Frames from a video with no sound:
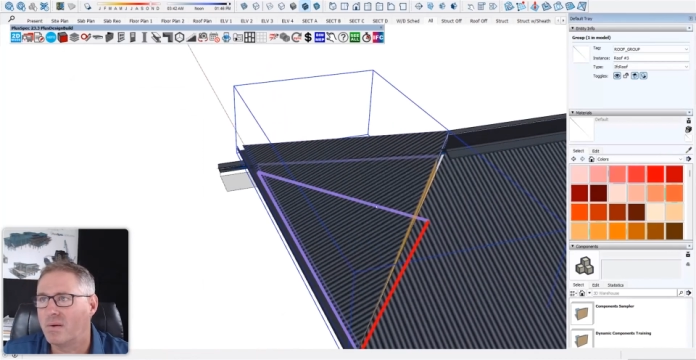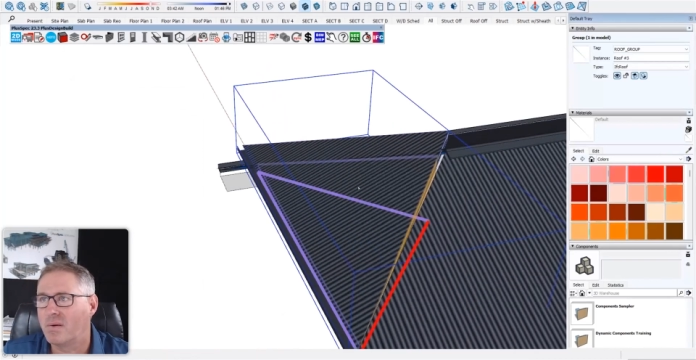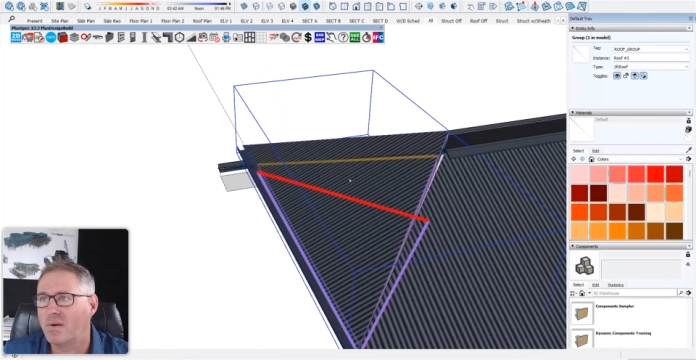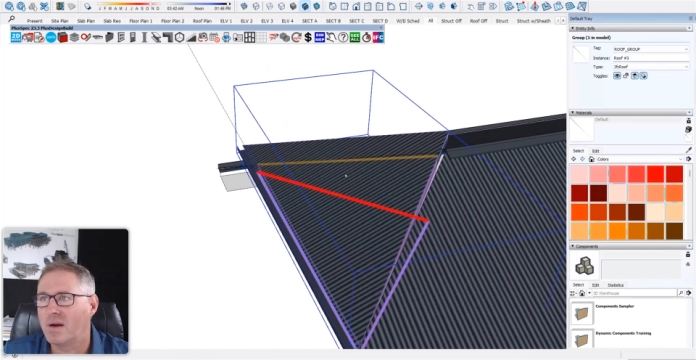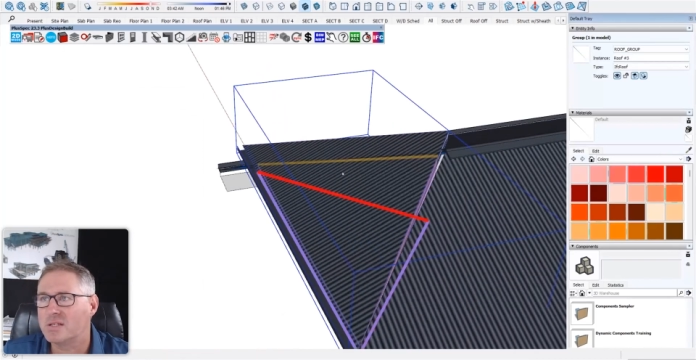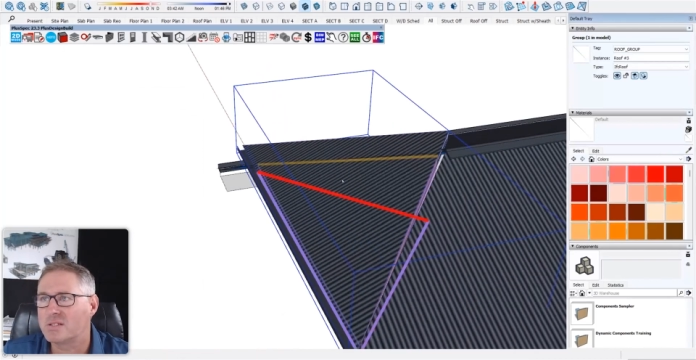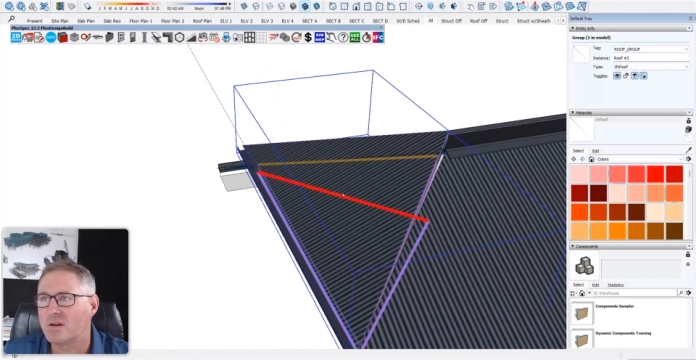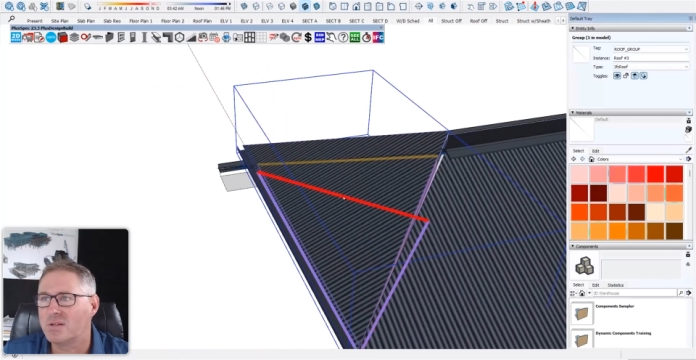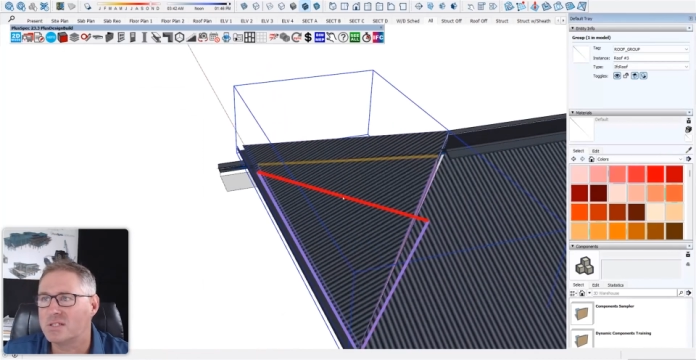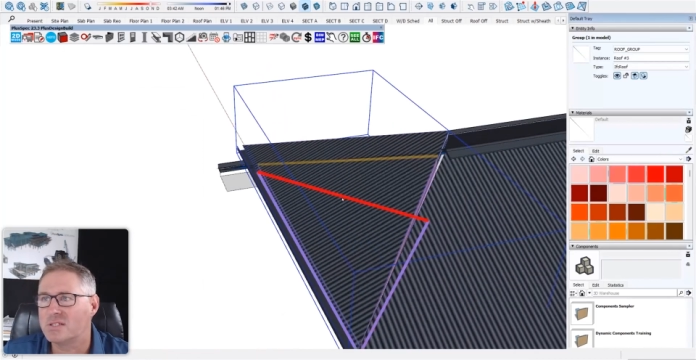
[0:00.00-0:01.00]
Right,
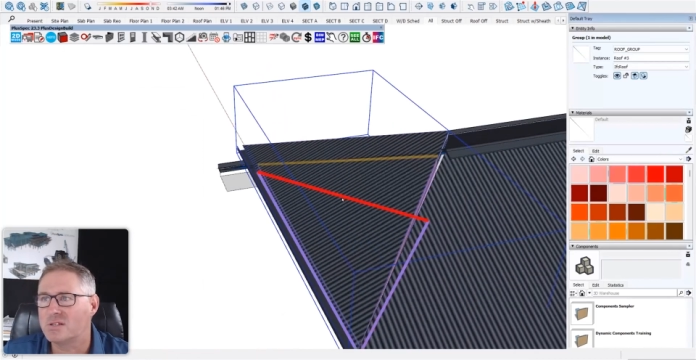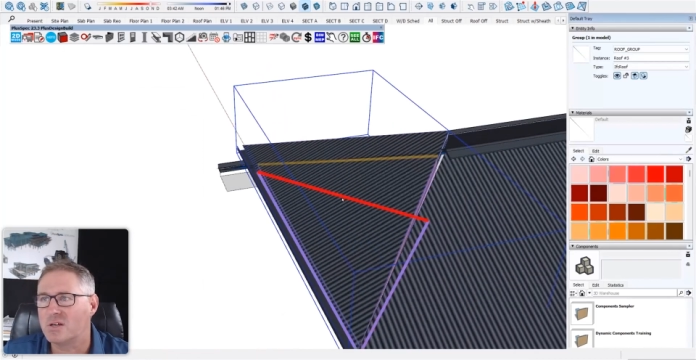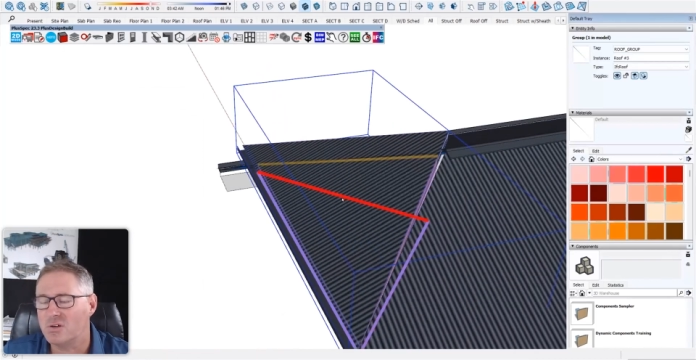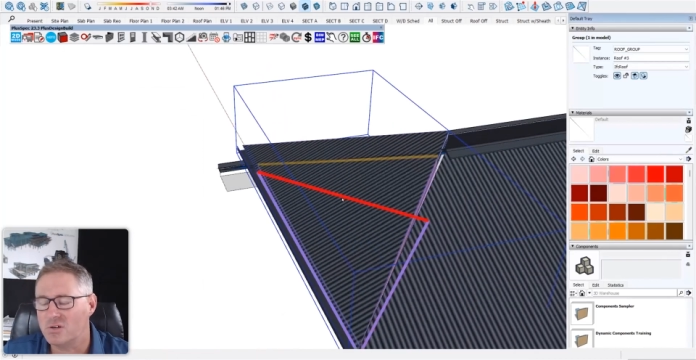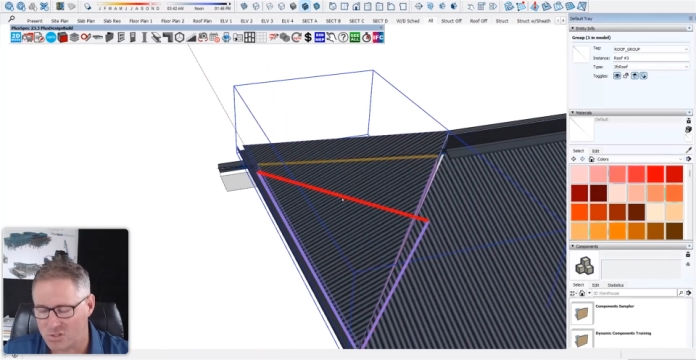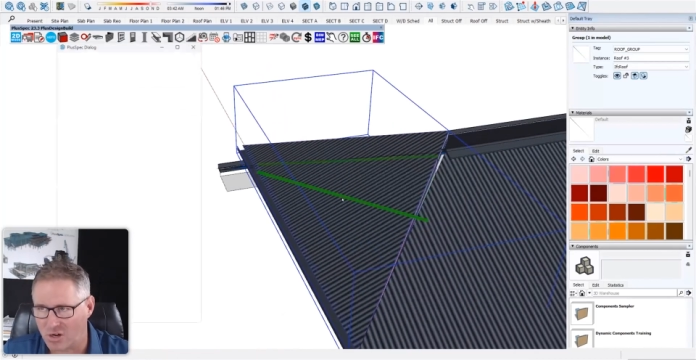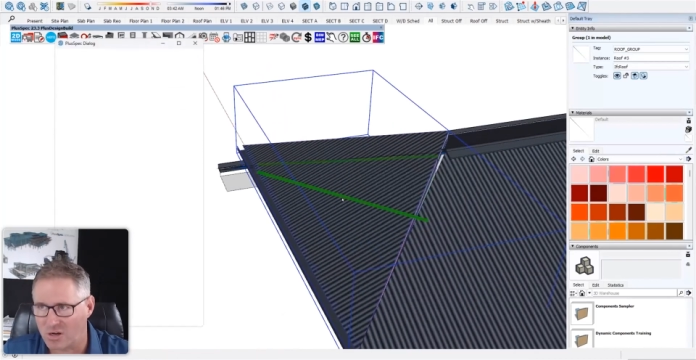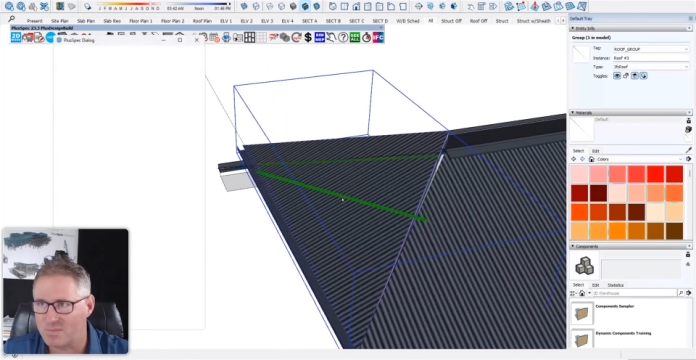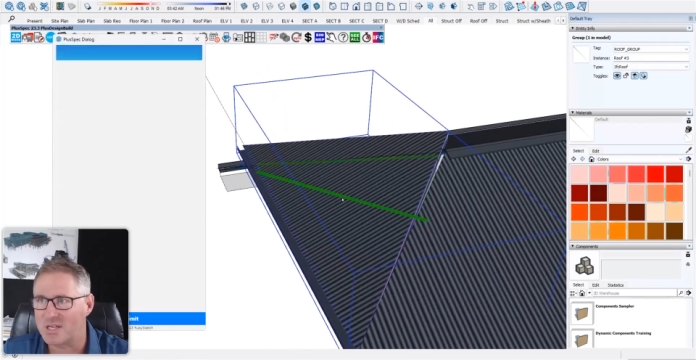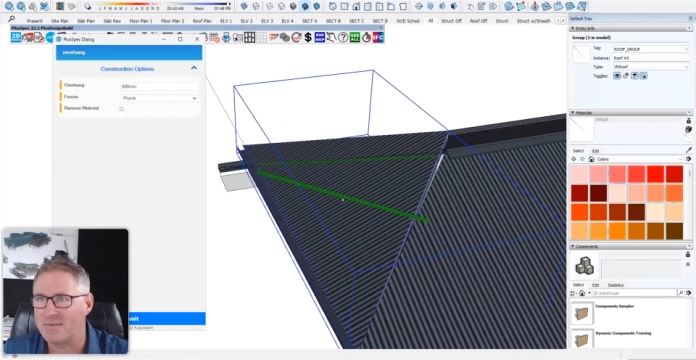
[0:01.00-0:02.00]
so this is a huge
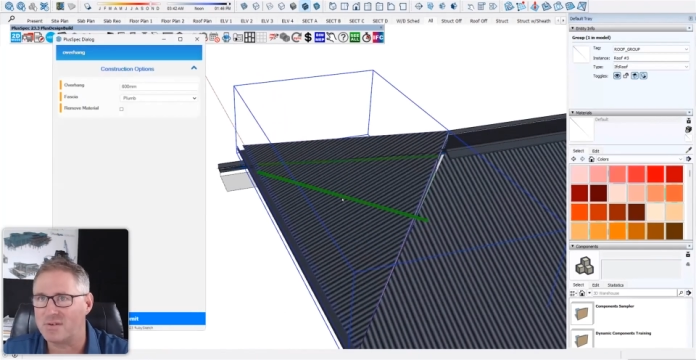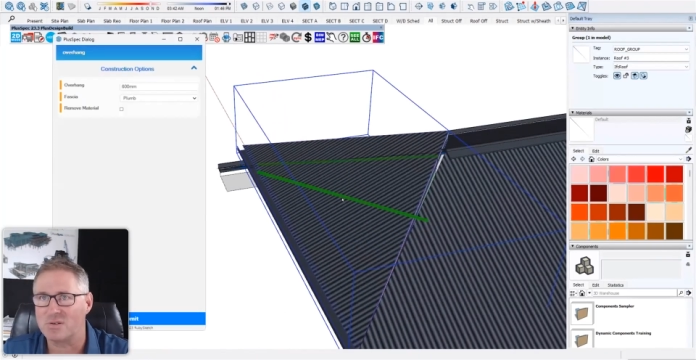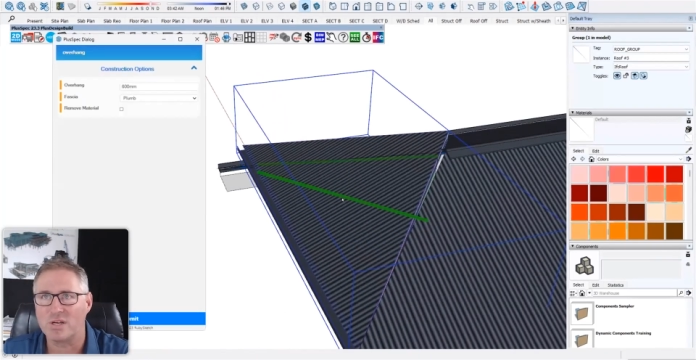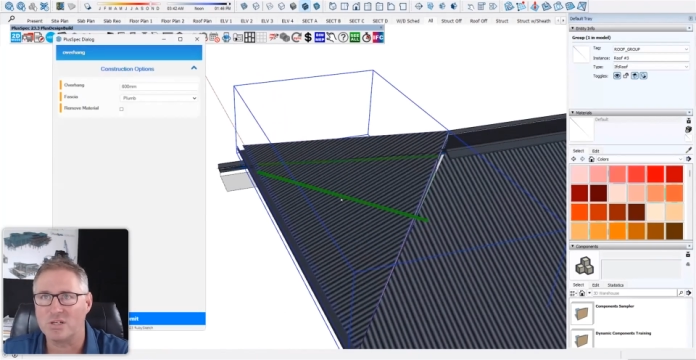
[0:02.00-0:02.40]
time saver when